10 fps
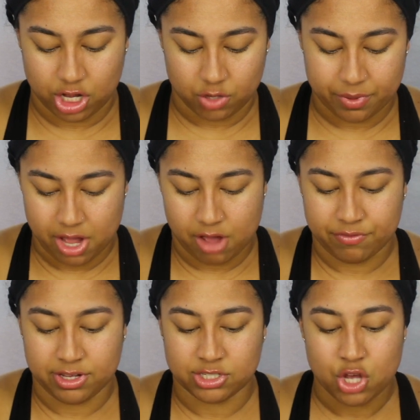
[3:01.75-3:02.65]
color
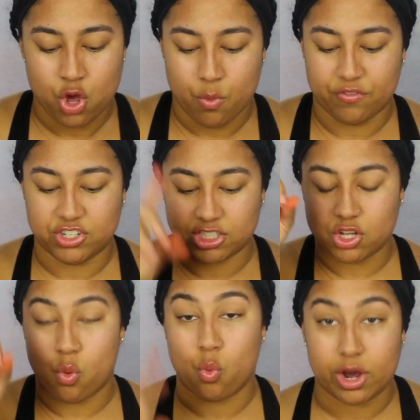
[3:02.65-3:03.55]
payoff is with
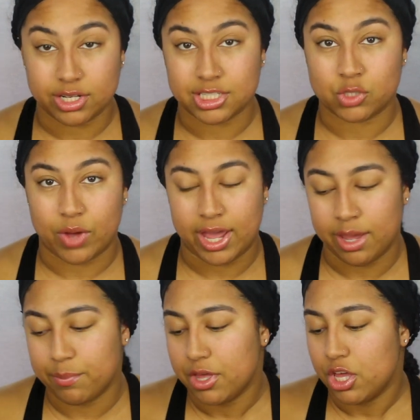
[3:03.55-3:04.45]
just one
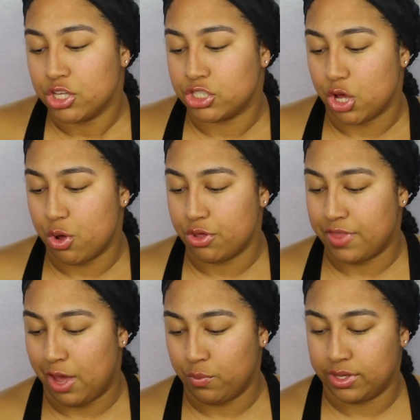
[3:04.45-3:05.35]
swipe.
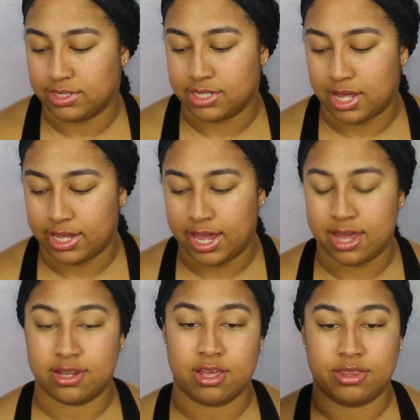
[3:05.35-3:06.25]
So that was,
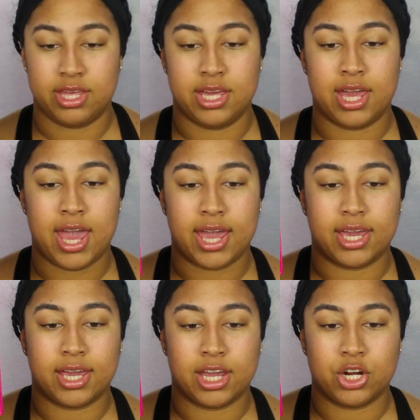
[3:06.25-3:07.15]
again, the
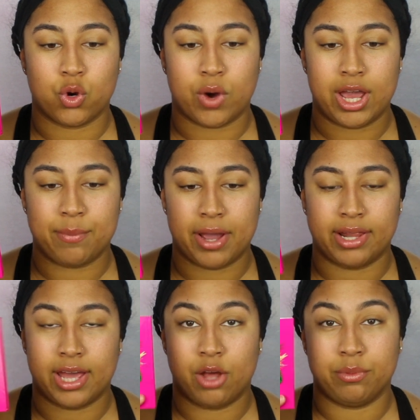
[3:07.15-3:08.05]
Hanging in Hawaii
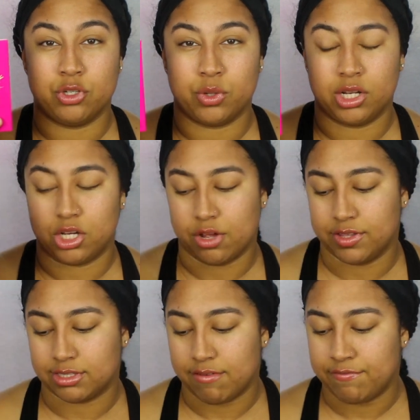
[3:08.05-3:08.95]
palette. I'll be doing a look on
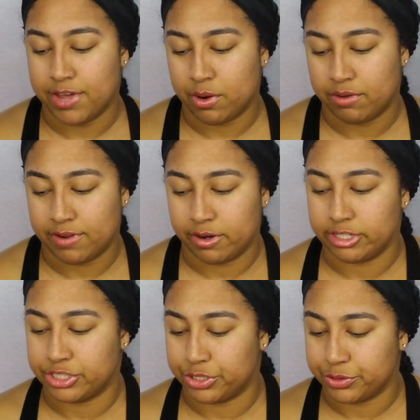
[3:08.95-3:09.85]
this
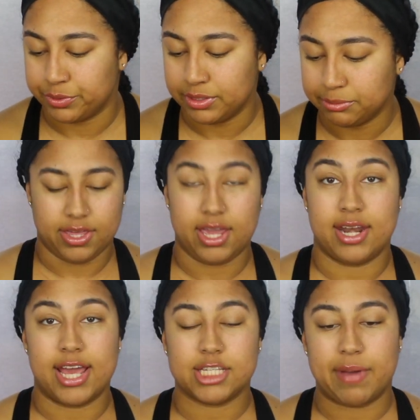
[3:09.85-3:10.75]
very soon. The
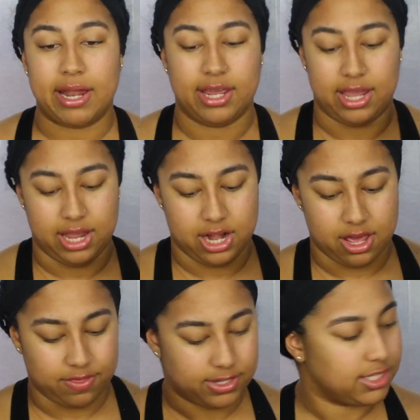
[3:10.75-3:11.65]
next palette
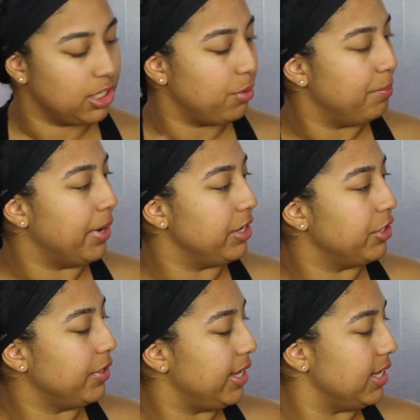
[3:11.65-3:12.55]
in this little
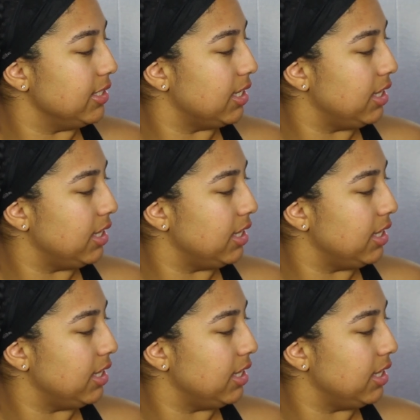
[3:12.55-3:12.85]
bundle is